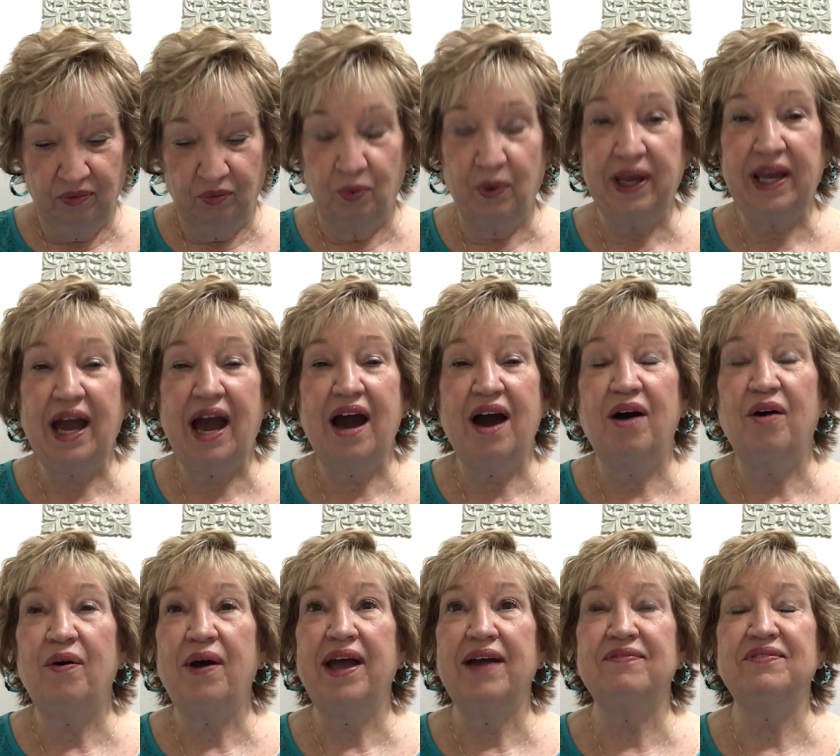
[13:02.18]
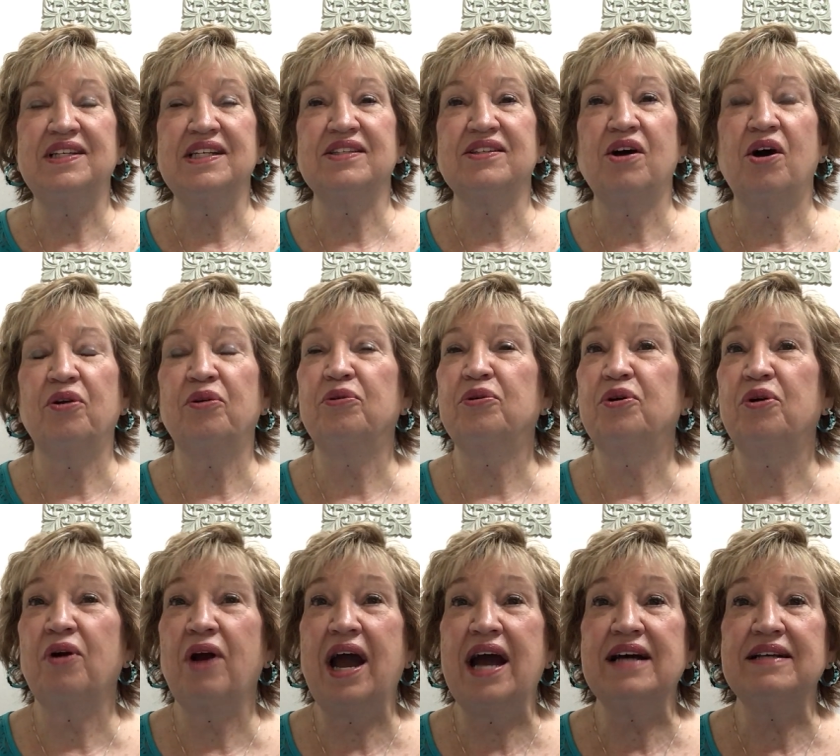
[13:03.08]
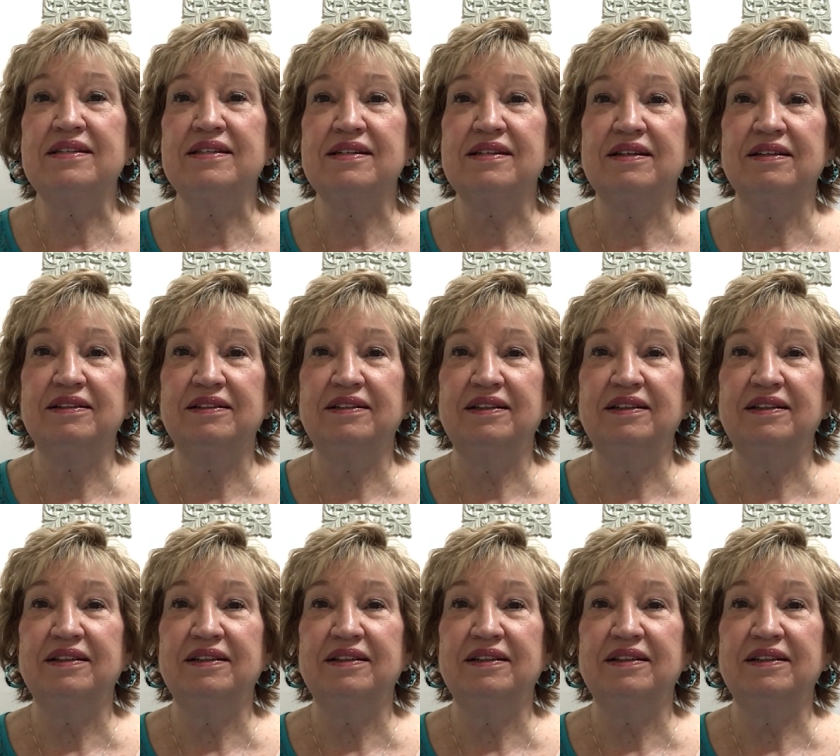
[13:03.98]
we all have dishonored Christ,